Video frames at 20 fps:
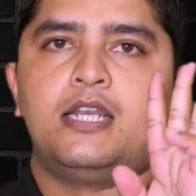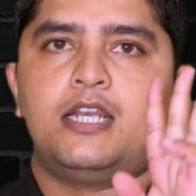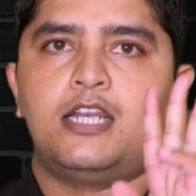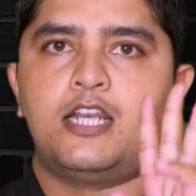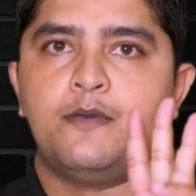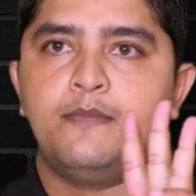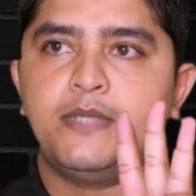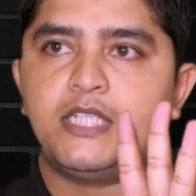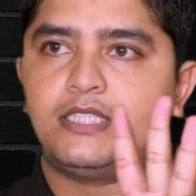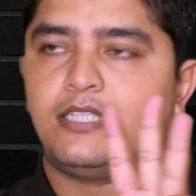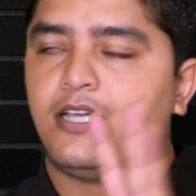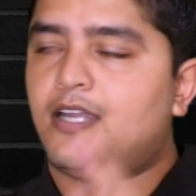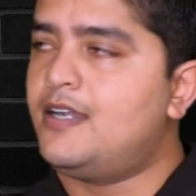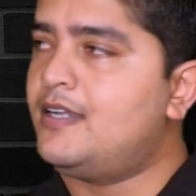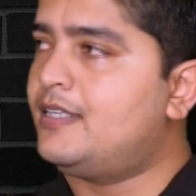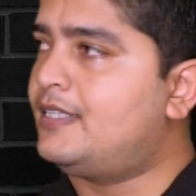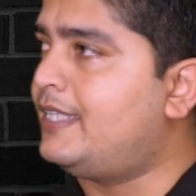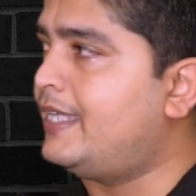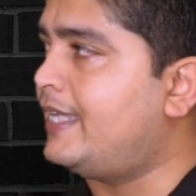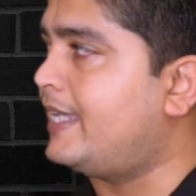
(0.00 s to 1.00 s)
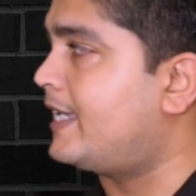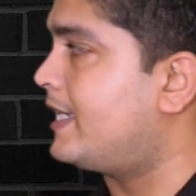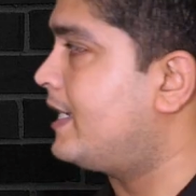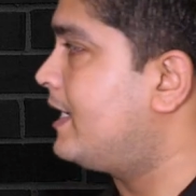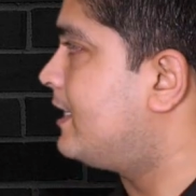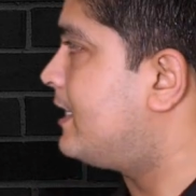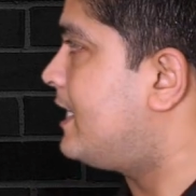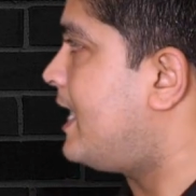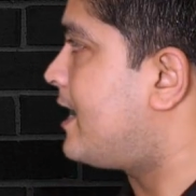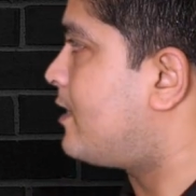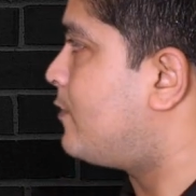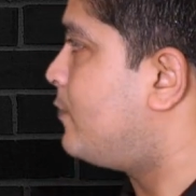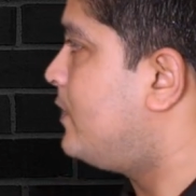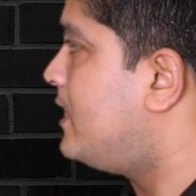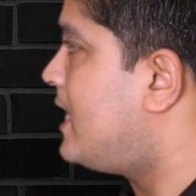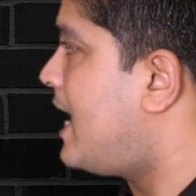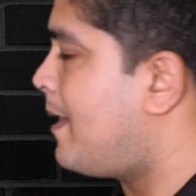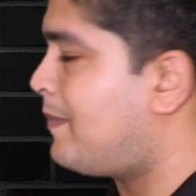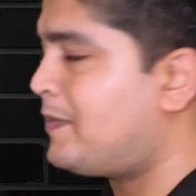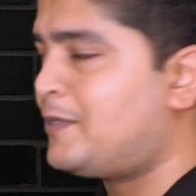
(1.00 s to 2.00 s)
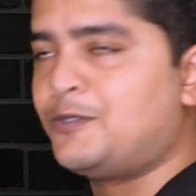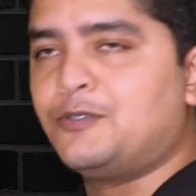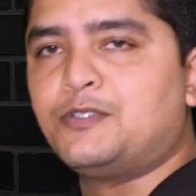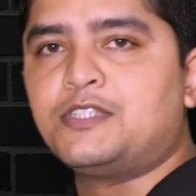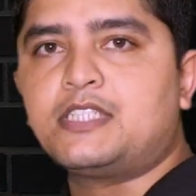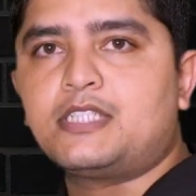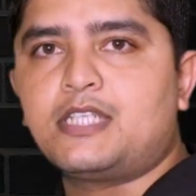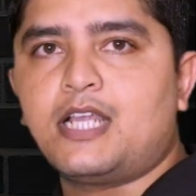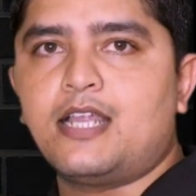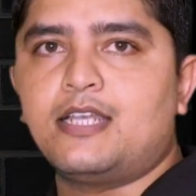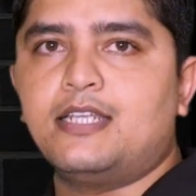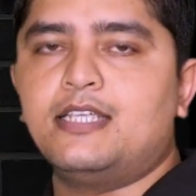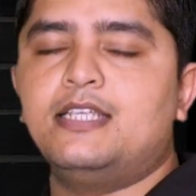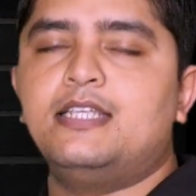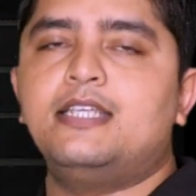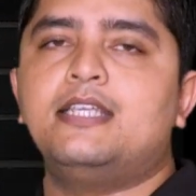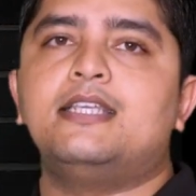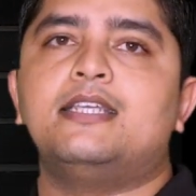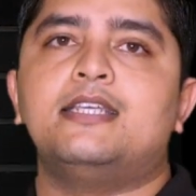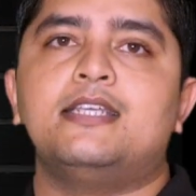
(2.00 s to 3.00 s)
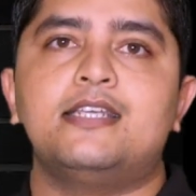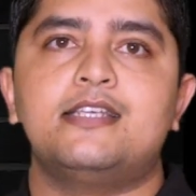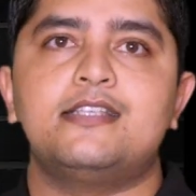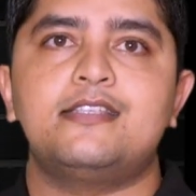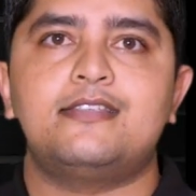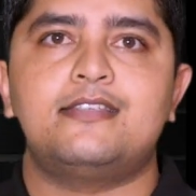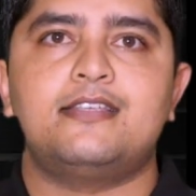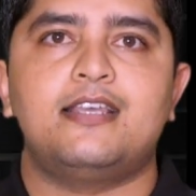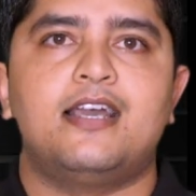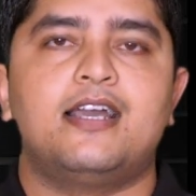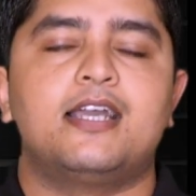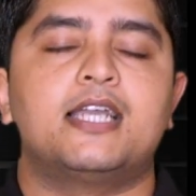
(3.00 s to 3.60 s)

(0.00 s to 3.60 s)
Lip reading: Number 3rd thing that we have to study is